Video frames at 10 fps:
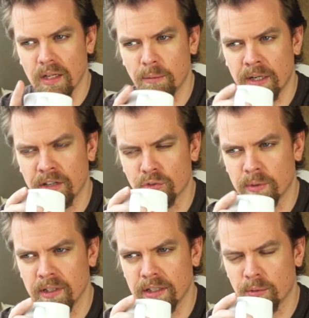it's
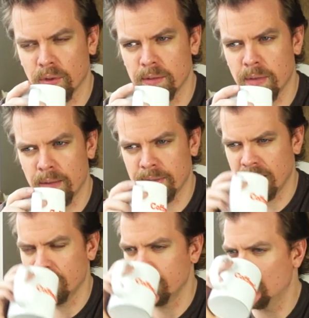really, really popping
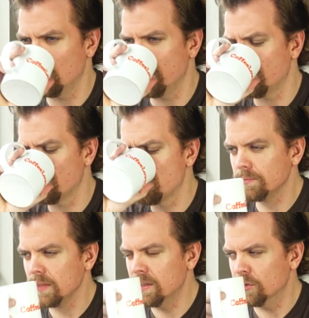out now. Like
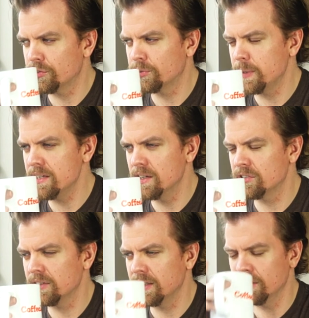there's
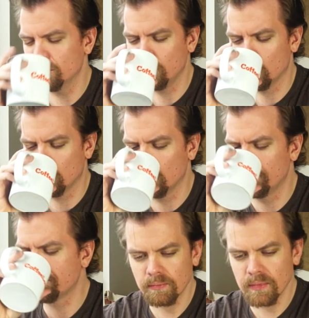sweetness and then floral,
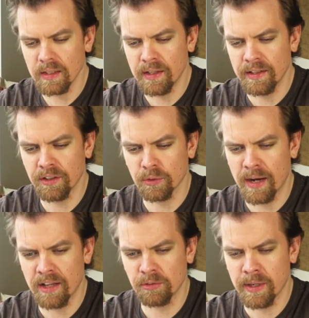and then the
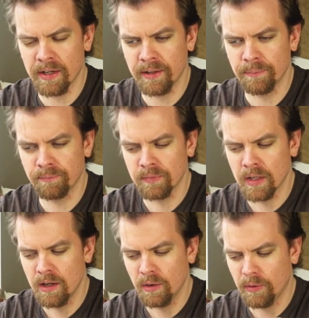raspberry,
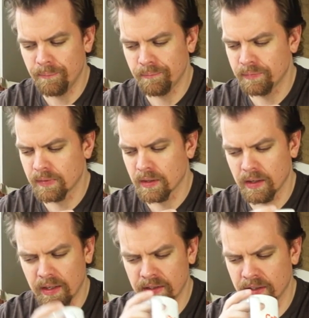
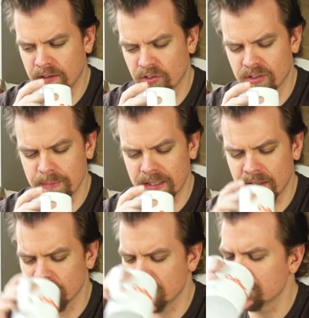and then there's something else.